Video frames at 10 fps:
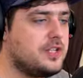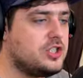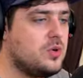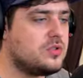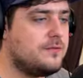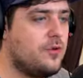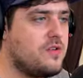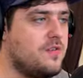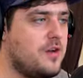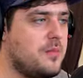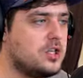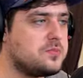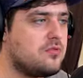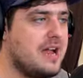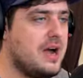two hundred forty-five miles
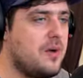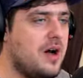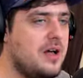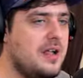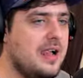per hour.